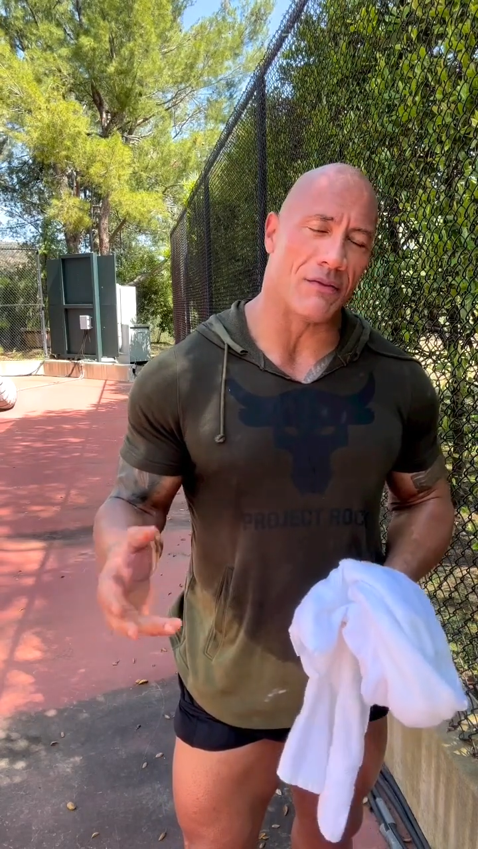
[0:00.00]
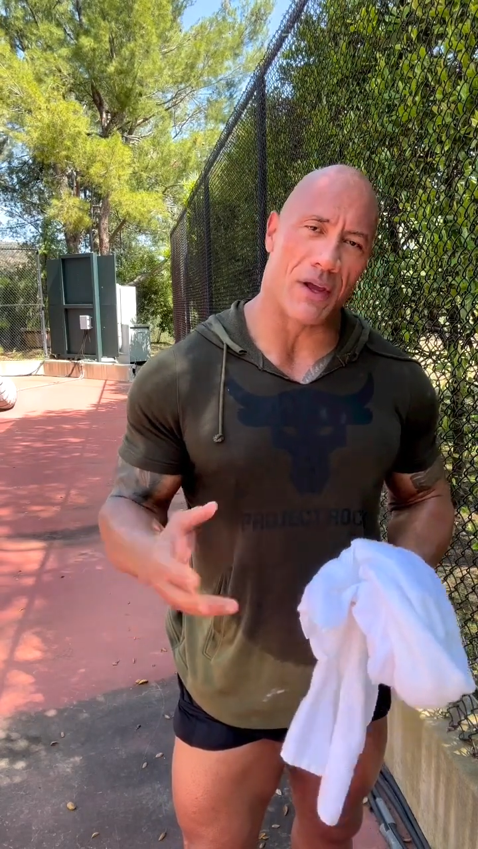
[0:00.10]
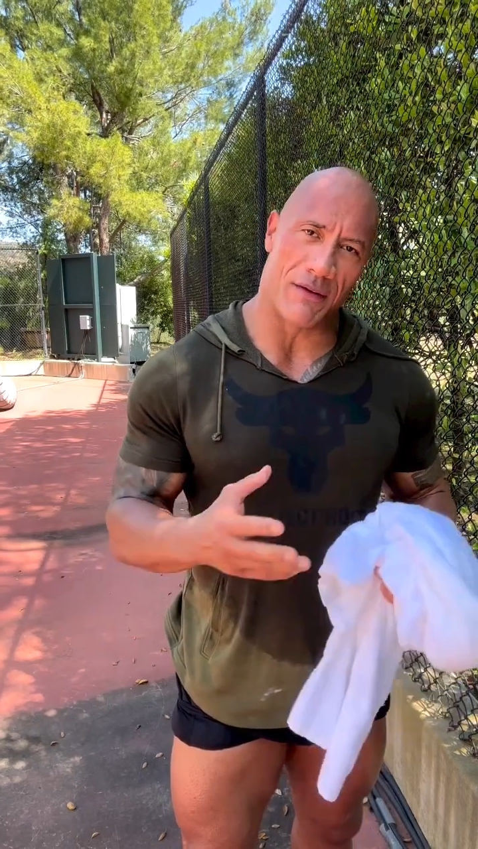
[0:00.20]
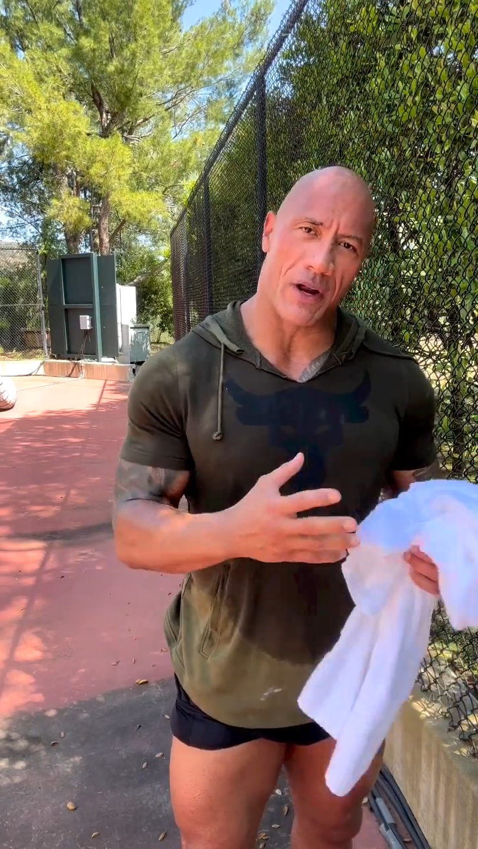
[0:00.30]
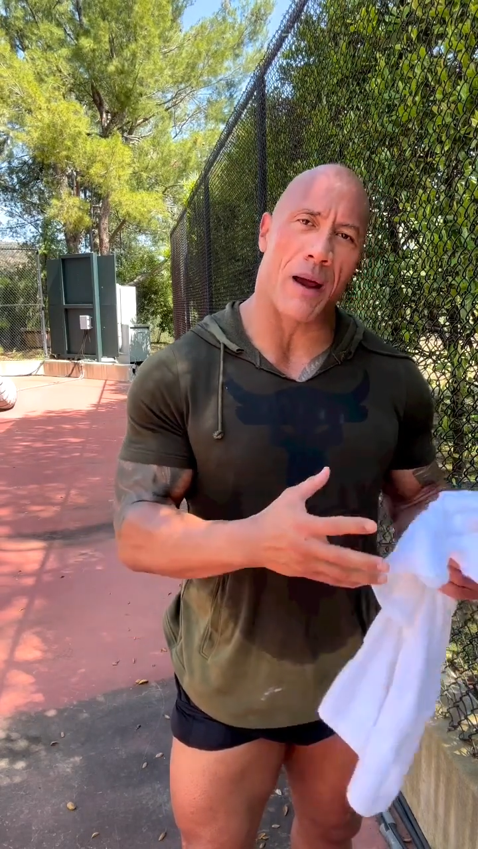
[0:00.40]
If you
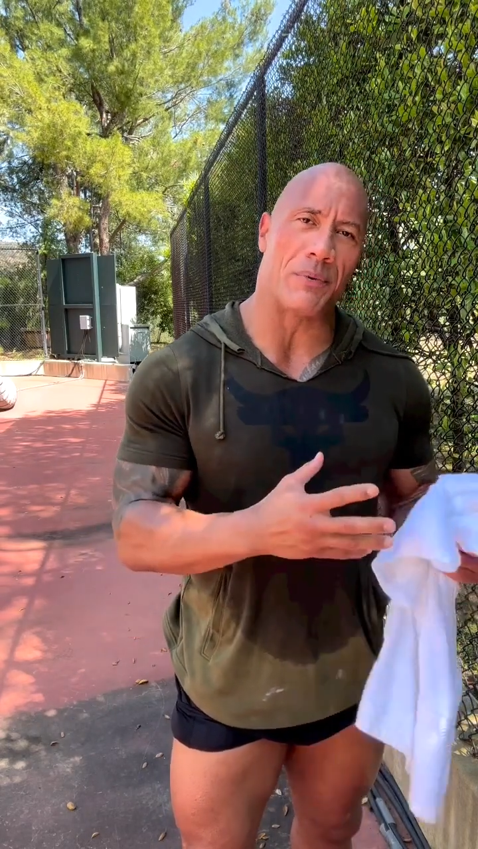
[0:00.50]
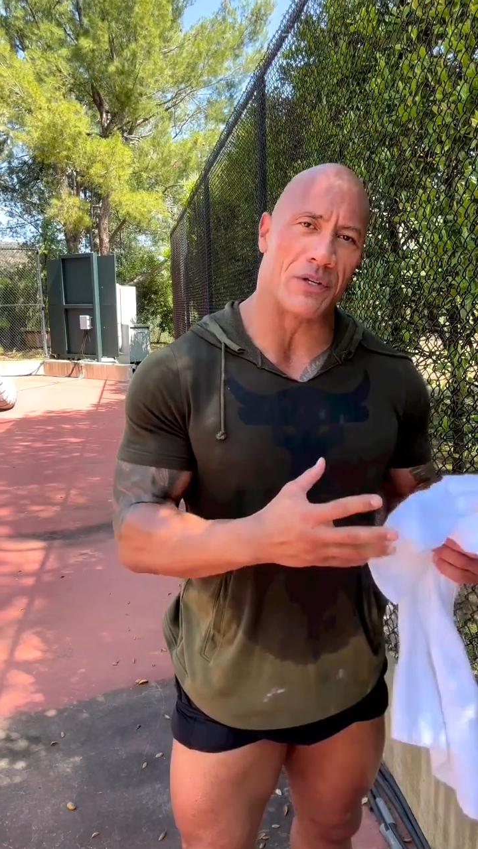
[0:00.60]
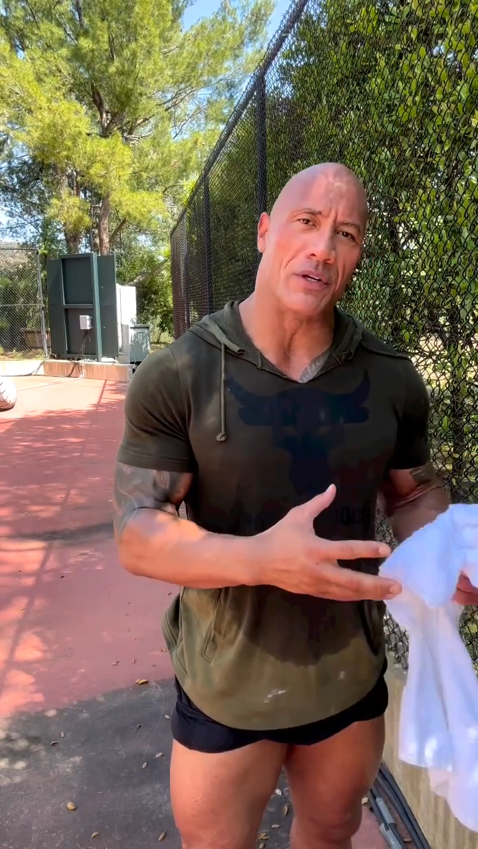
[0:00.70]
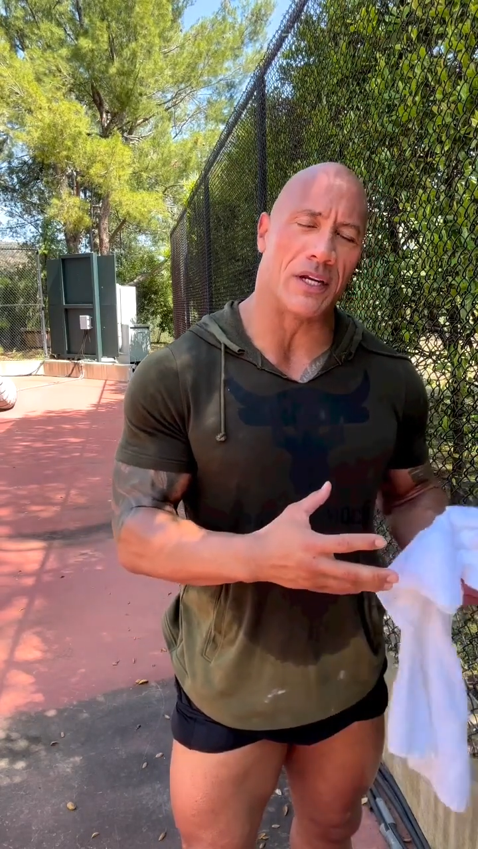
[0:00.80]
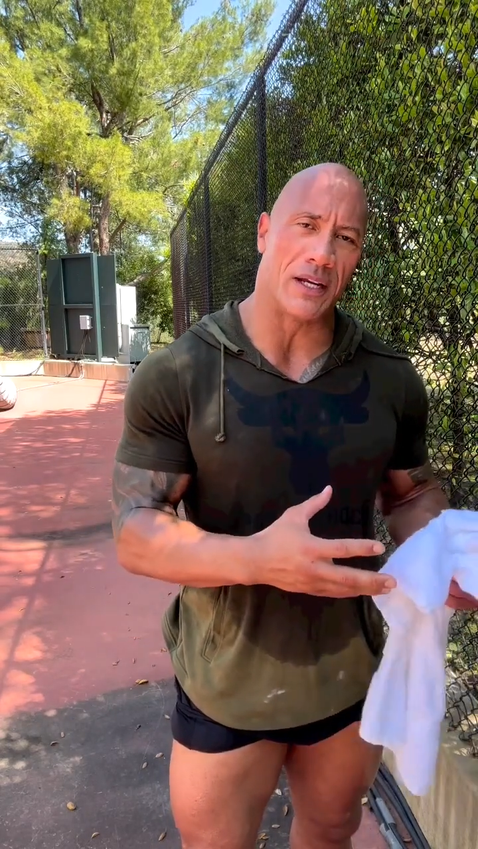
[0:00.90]
have an
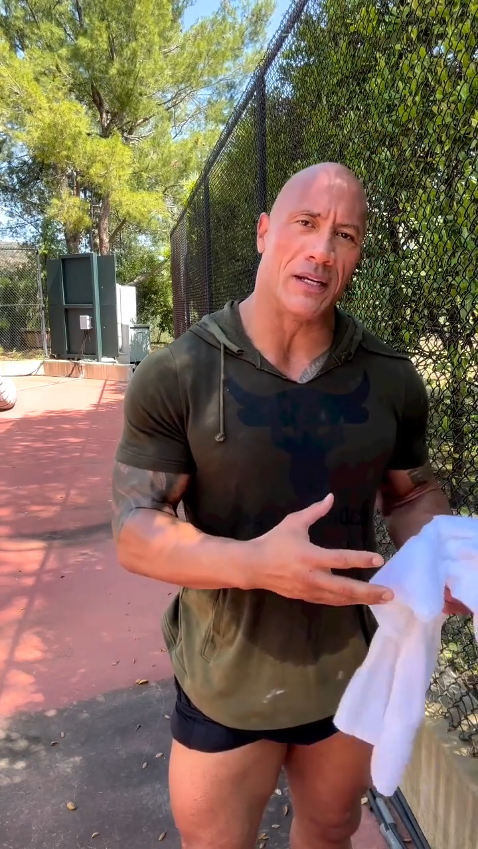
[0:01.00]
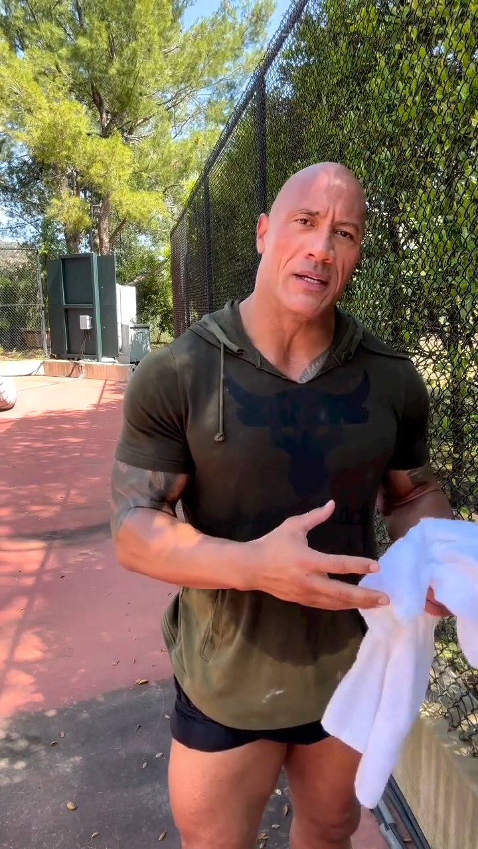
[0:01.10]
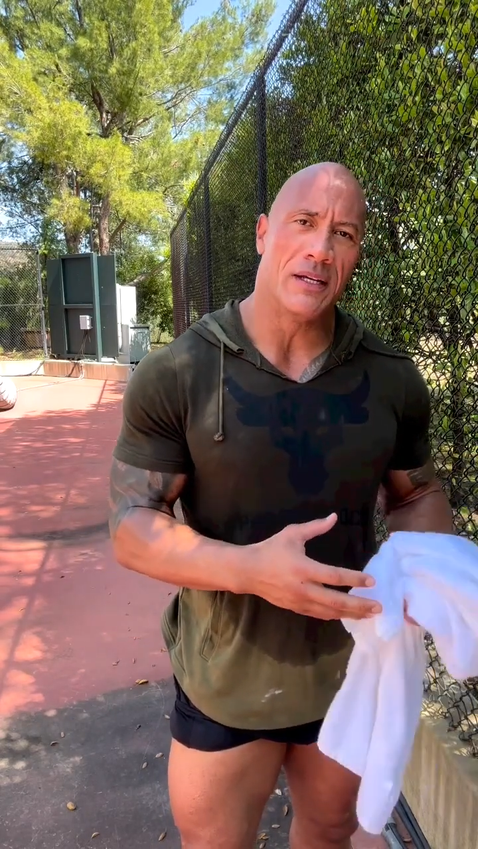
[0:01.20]
opportunity,